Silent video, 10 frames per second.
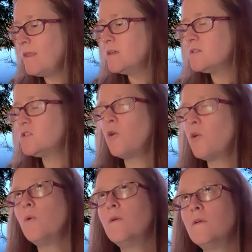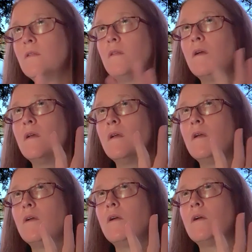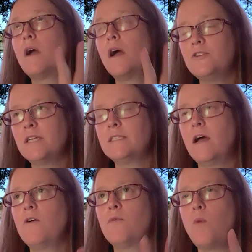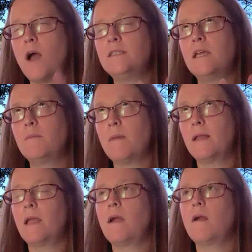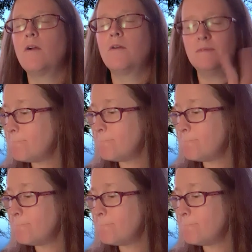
So contract health, why take Medicare, or